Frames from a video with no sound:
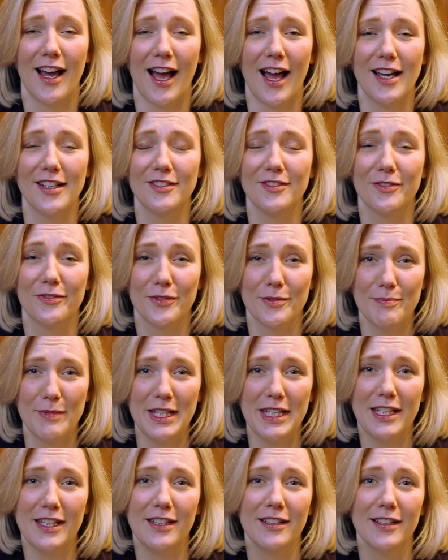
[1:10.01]
And for
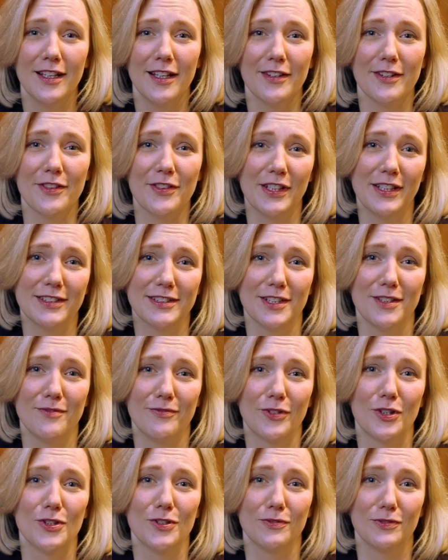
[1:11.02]
me, the things that
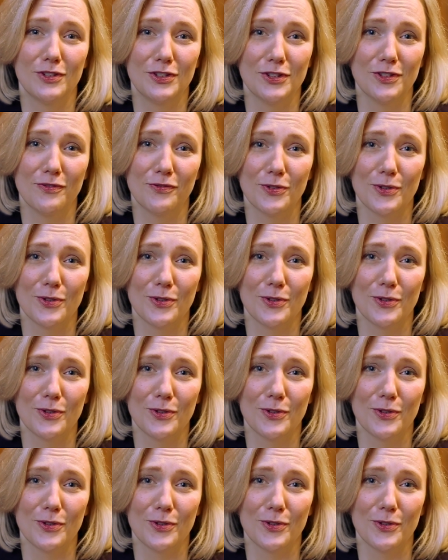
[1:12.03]
Involve stood